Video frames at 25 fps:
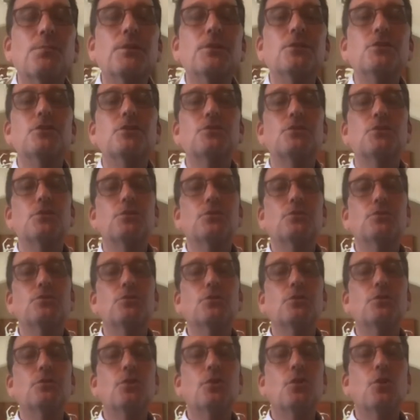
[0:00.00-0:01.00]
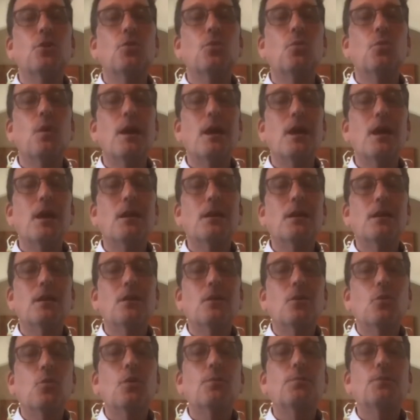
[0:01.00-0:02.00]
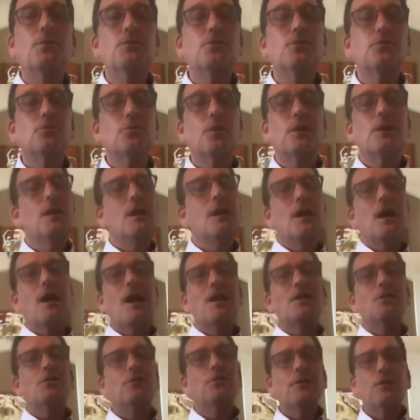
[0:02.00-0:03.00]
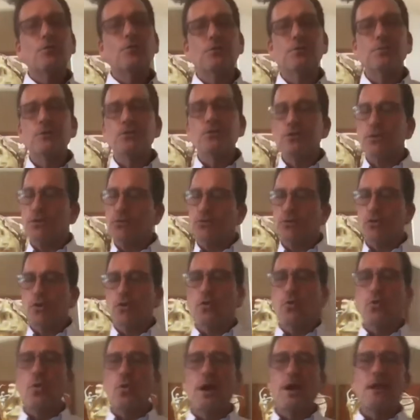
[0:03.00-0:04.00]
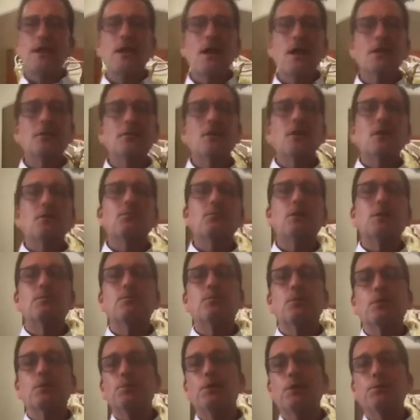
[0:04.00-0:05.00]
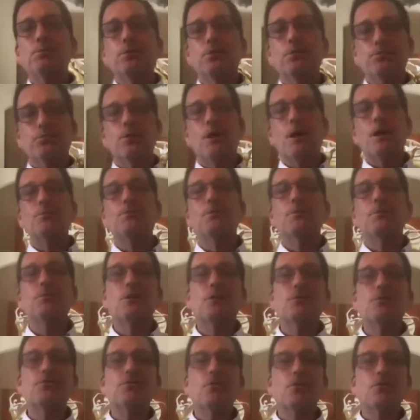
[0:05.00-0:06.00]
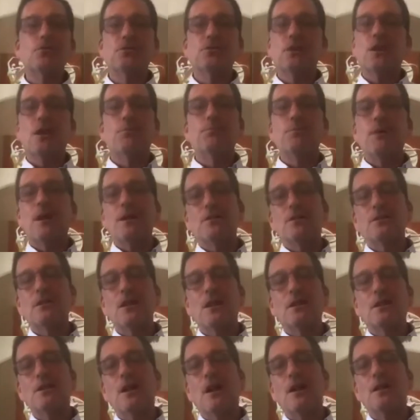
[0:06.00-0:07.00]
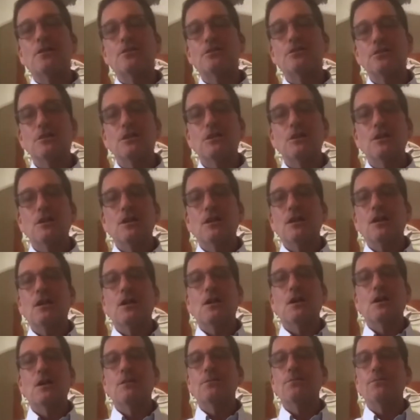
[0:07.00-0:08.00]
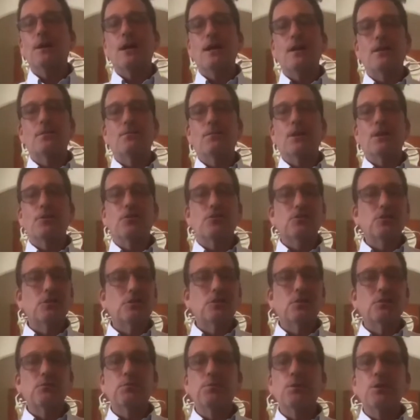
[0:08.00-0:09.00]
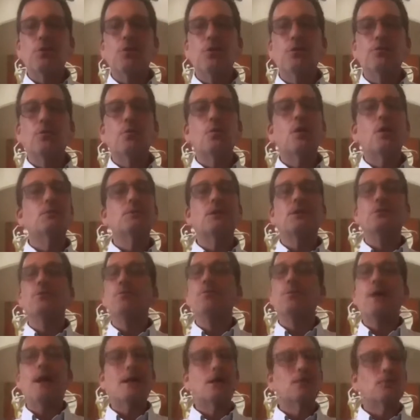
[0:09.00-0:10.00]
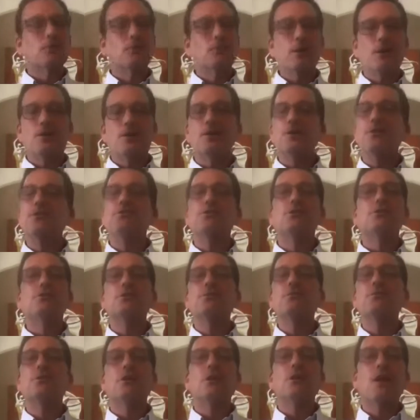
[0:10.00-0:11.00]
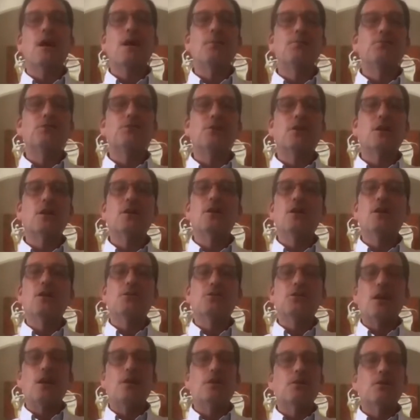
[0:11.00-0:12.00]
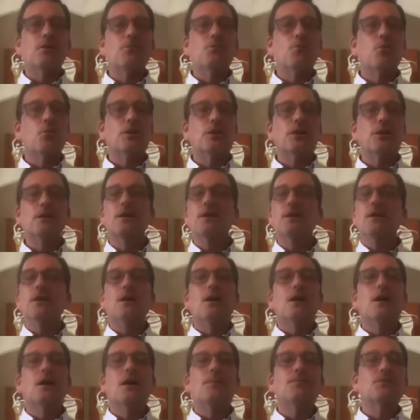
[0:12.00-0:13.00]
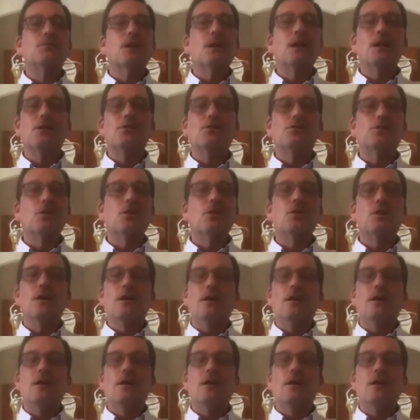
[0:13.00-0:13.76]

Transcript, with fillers: been turned away or been turned away? I don't know if anyone's been turned away yet, but but people are probably being frozen out by the technology, uh, by by the systems being overwhelmed. I know Bank of America's system collapsed uh, Saturday morning, uh, and so